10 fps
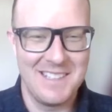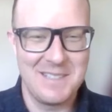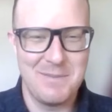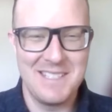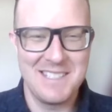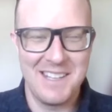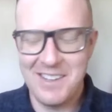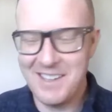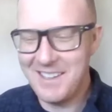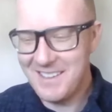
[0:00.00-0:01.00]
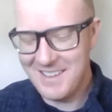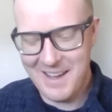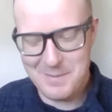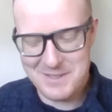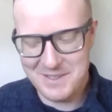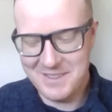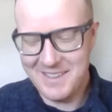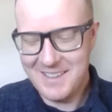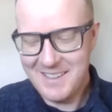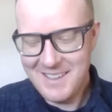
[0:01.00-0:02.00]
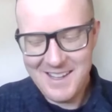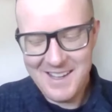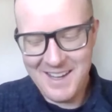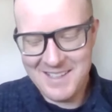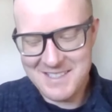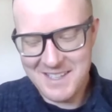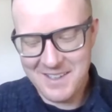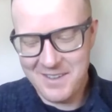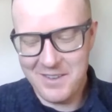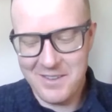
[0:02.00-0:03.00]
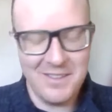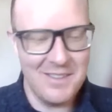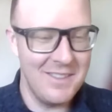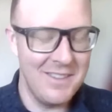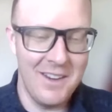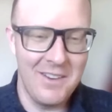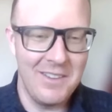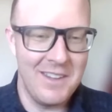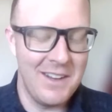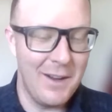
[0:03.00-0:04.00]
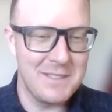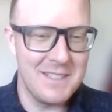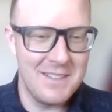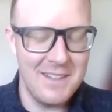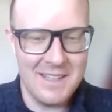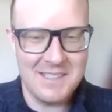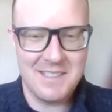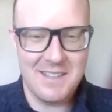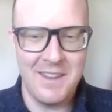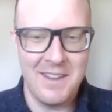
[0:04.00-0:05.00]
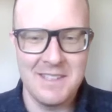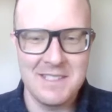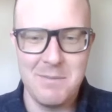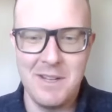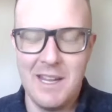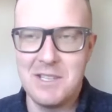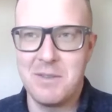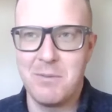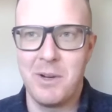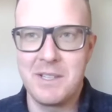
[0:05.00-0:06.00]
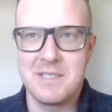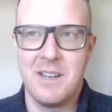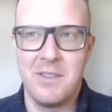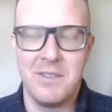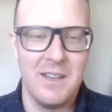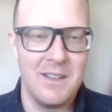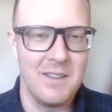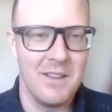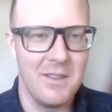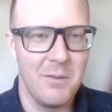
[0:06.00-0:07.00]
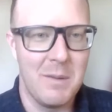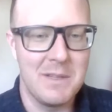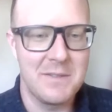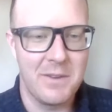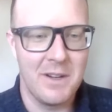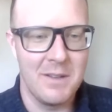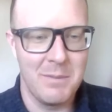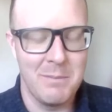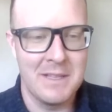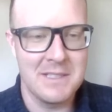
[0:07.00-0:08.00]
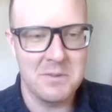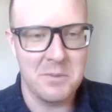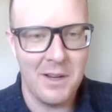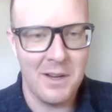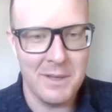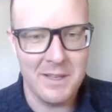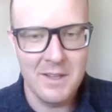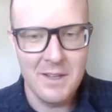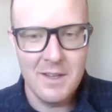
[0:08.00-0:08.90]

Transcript: That's amazing, Gary. Absolutely. And the early and often, yes, I think this communication works not only on the women's front, but men's as well, but